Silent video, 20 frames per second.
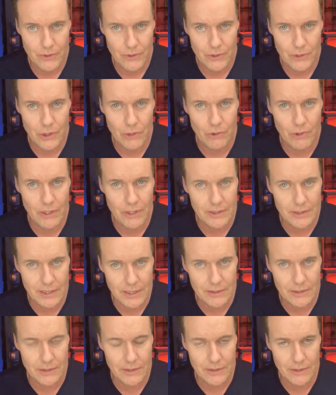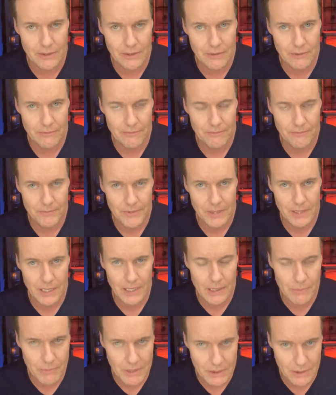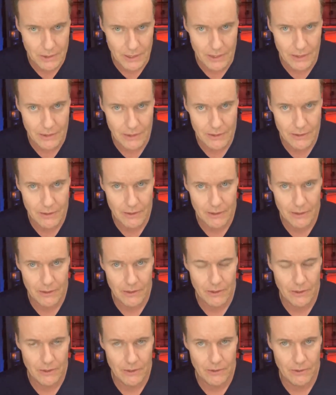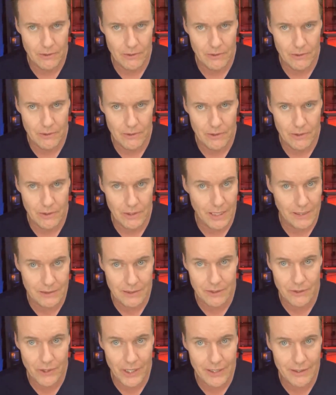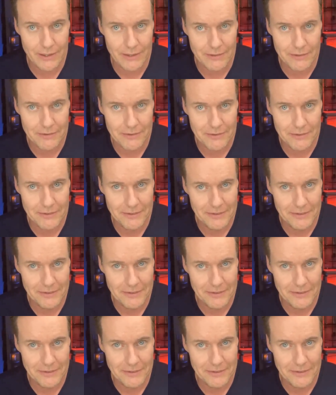You are addicted chemically, not to greatness,